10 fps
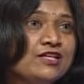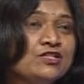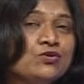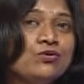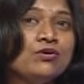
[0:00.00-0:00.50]

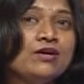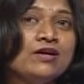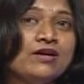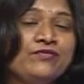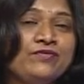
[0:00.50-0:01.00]
So
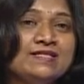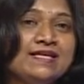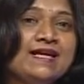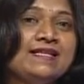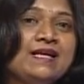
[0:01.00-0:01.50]
if we
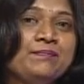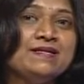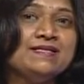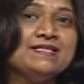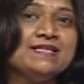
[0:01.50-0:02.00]
say that
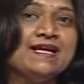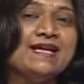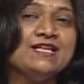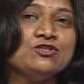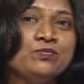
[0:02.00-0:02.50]
pesticide
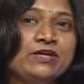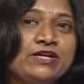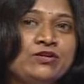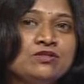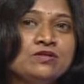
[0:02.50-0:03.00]
has to be
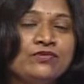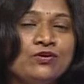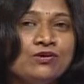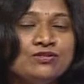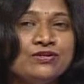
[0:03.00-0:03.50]
reduced, we
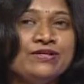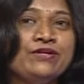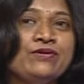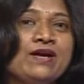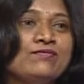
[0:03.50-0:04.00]
also need
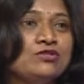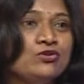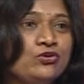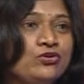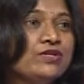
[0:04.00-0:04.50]
to have a
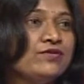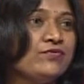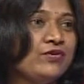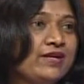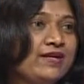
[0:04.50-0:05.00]
solution
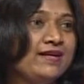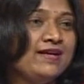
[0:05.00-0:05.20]
for it,